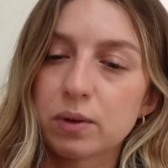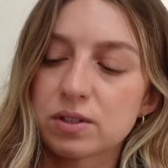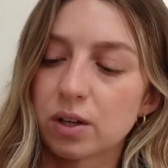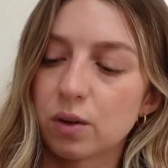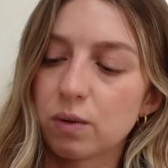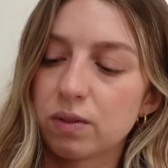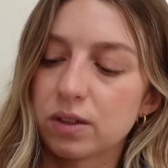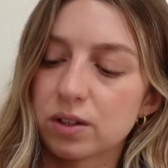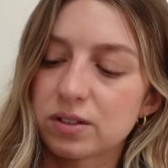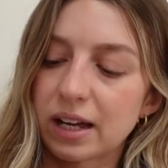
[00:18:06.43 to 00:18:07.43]
So
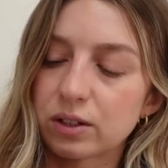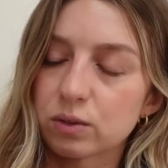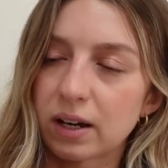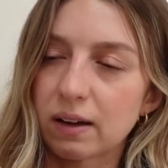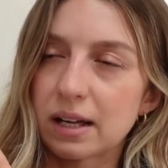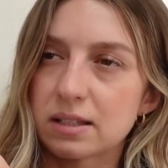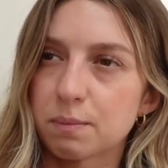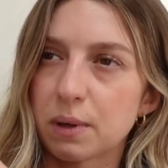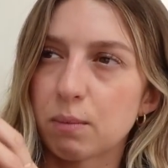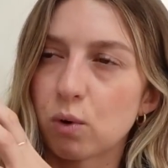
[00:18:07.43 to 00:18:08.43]
the sandal now has a
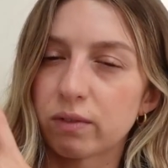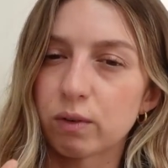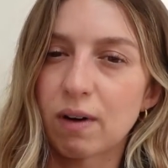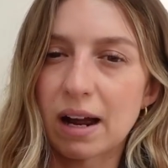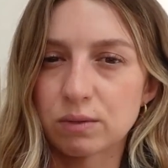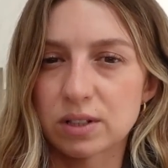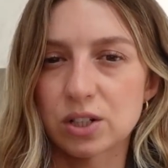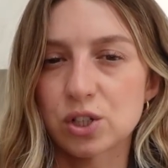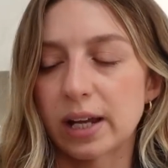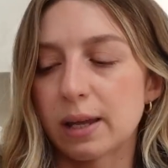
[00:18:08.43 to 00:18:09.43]
bit more of a rounded
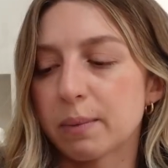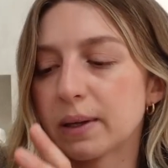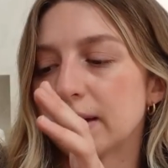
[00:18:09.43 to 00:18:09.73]
shape.